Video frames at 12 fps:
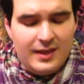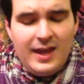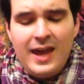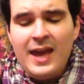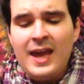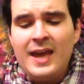
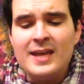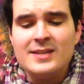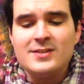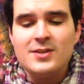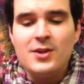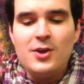
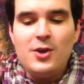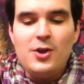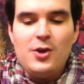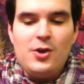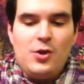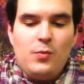And
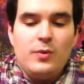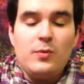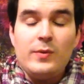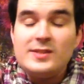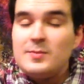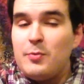when we
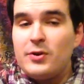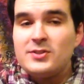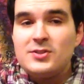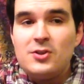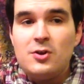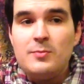went to
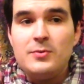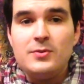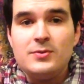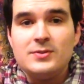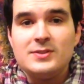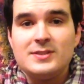Barnes &
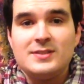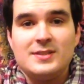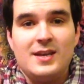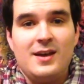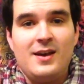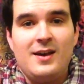Nobles,
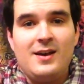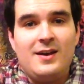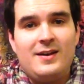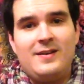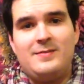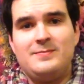
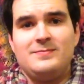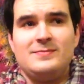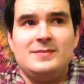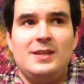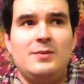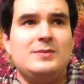
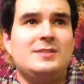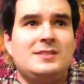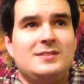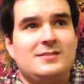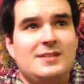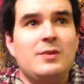it
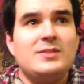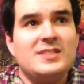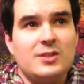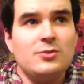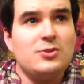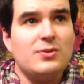was
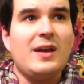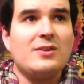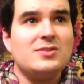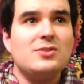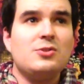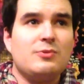still
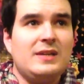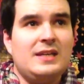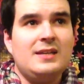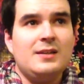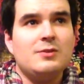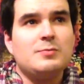2003. It was